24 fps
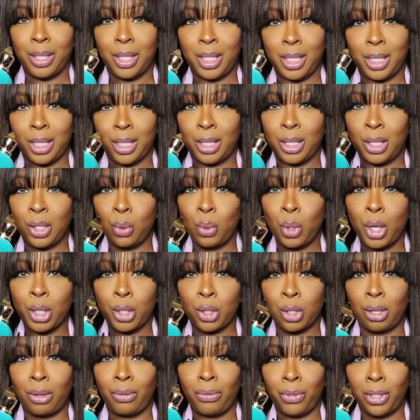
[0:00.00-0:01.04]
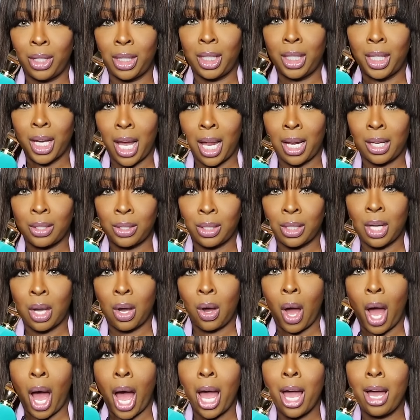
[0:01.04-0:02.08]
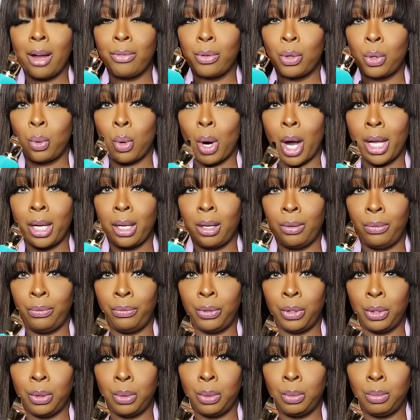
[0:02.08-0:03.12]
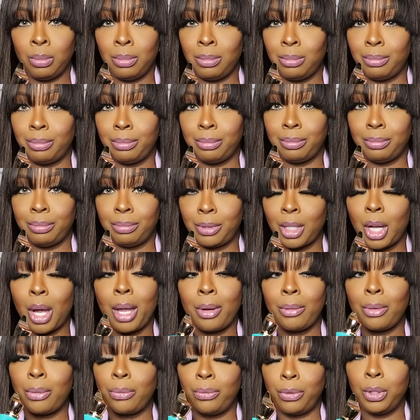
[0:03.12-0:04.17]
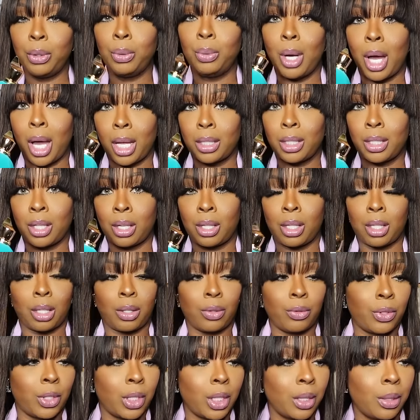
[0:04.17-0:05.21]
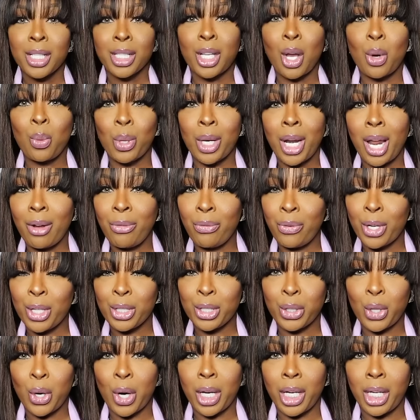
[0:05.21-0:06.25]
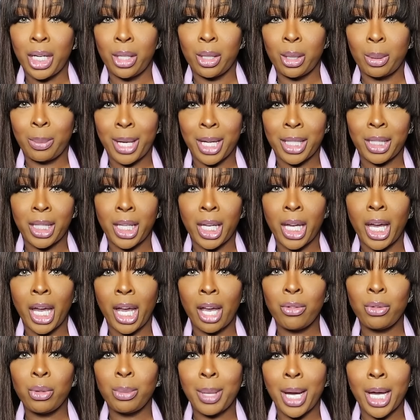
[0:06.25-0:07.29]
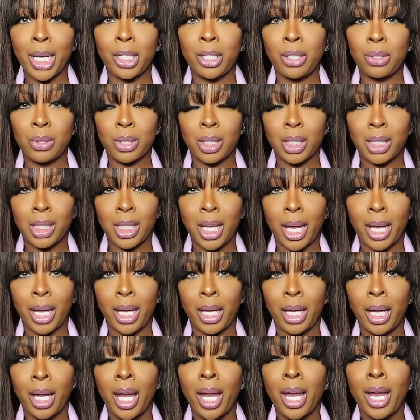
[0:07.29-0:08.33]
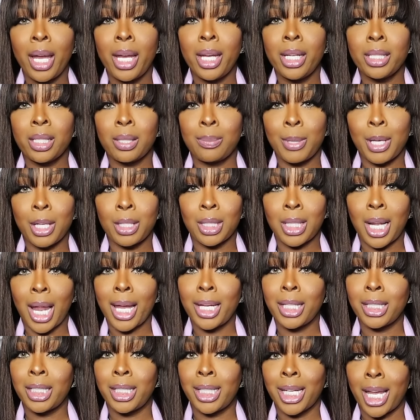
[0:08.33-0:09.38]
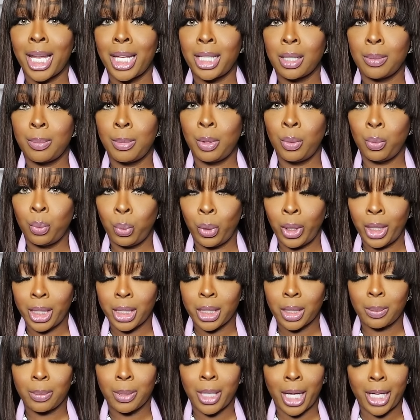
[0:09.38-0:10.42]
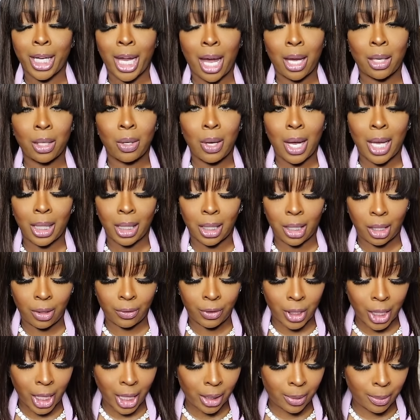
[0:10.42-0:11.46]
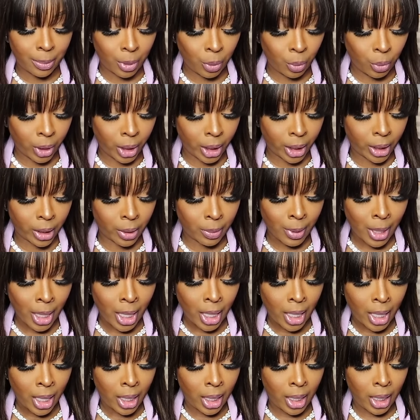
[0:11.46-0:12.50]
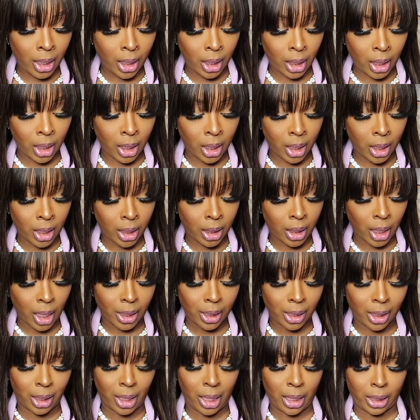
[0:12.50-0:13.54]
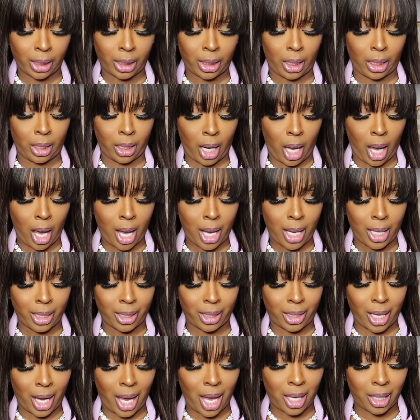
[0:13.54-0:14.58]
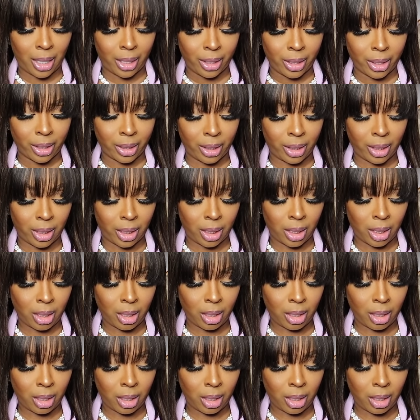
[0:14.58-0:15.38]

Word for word: This is $250 though. I have quite a few now I have a few alternatives. So when I first started hearing about that, everybody used to say it smells like jasmine wisp. Now y'all know I love jasmine wisp. It is $69.